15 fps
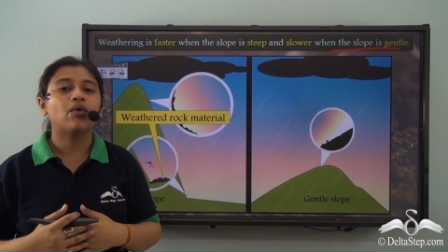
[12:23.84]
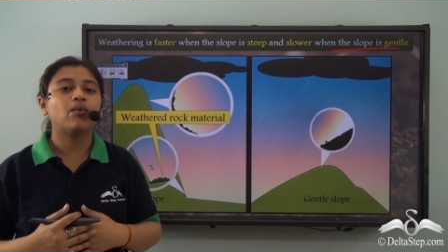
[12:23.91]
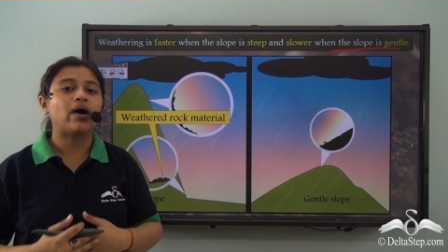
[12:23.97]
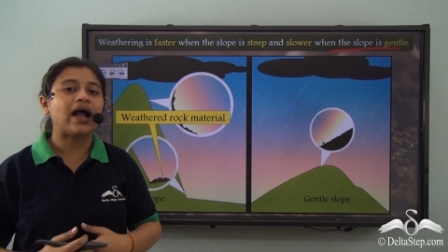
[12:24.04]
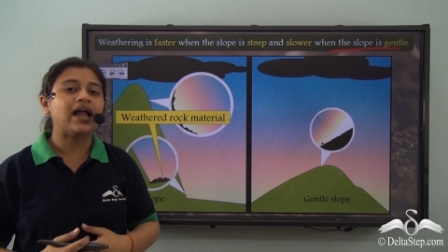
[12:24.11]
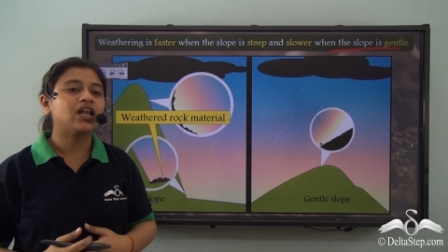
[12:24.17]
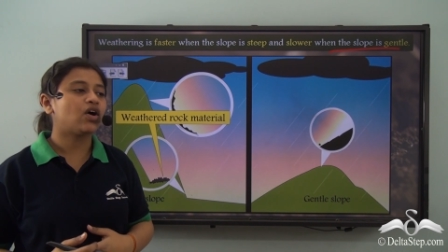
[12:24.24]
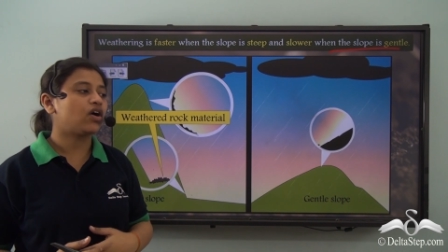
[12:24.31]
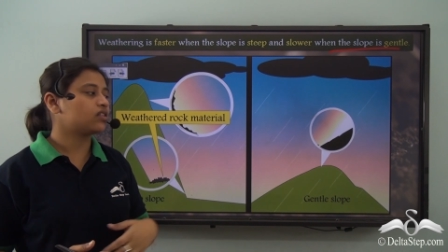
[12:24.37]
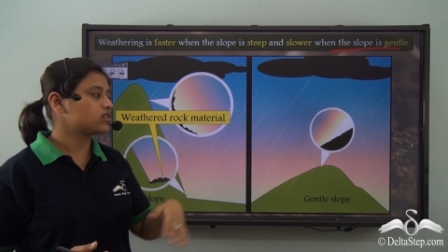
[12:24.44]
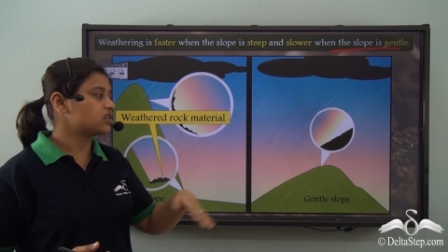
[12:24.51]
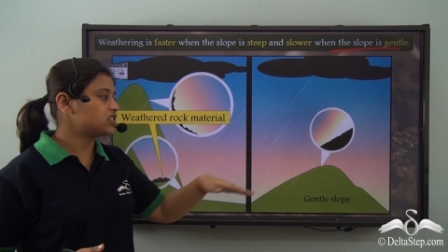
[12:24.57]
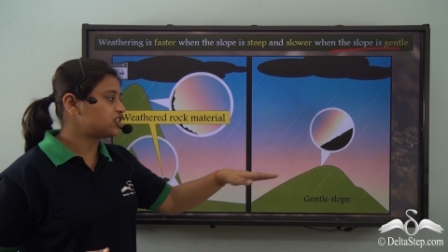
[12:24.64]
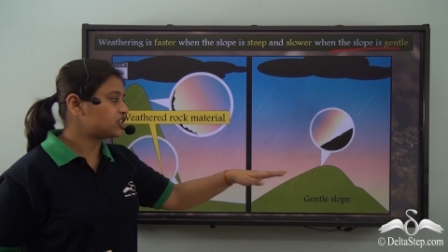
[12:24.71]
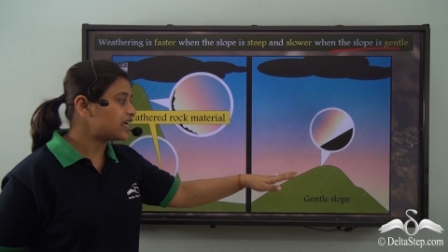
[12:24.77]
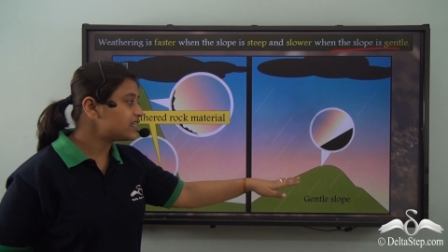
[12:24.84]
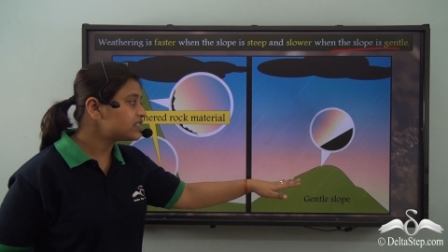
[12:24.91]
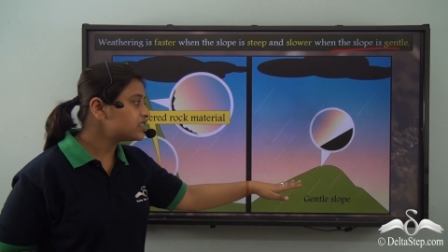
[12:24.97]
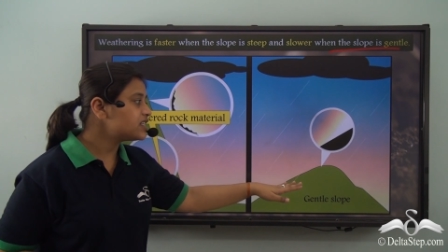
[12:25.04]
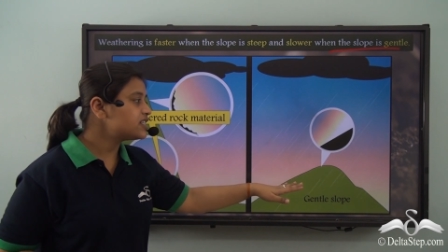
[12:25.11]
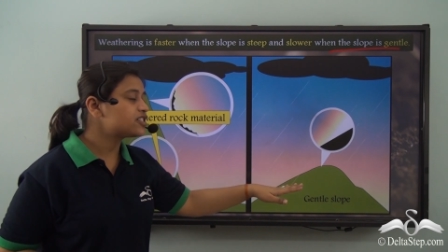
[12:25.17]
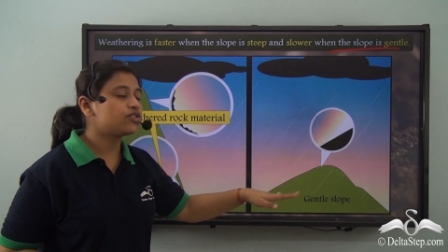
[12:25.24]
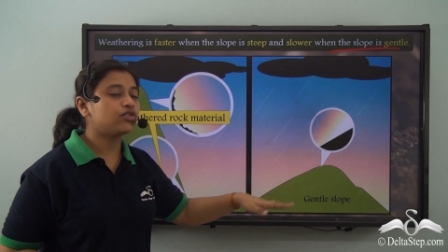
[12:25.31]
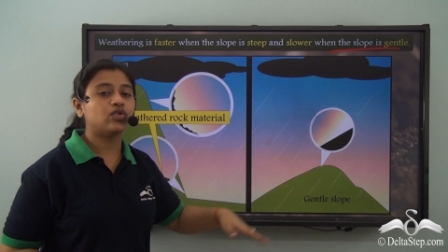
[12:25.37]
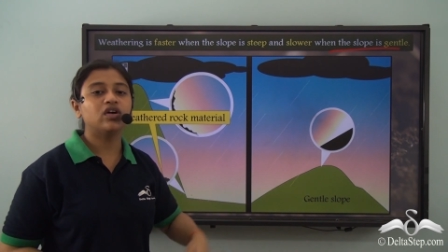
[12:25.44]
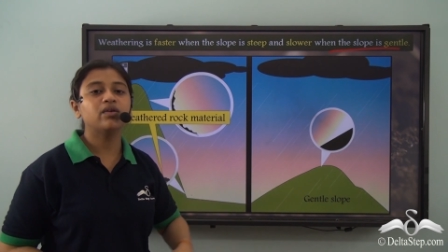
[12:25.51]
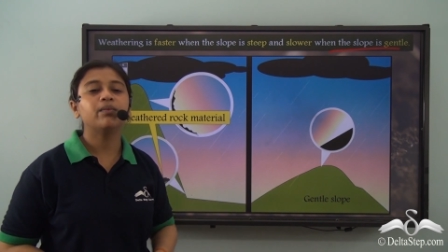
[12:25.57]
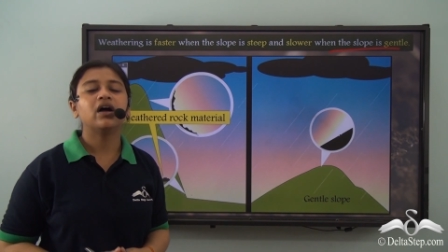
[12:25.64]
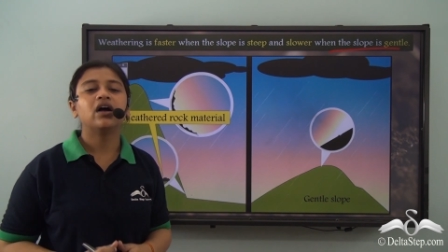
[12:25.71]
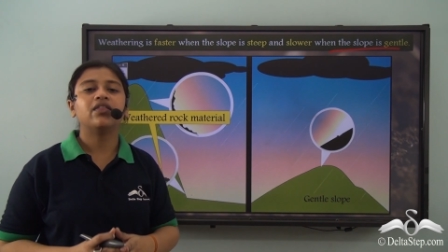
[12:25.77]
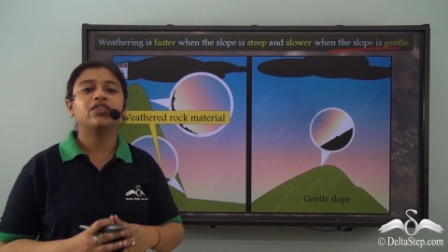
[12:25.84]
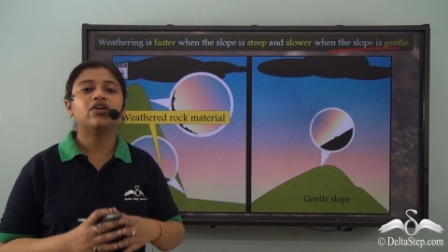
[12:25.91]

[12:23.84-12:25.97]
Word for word: While on the gentle slope,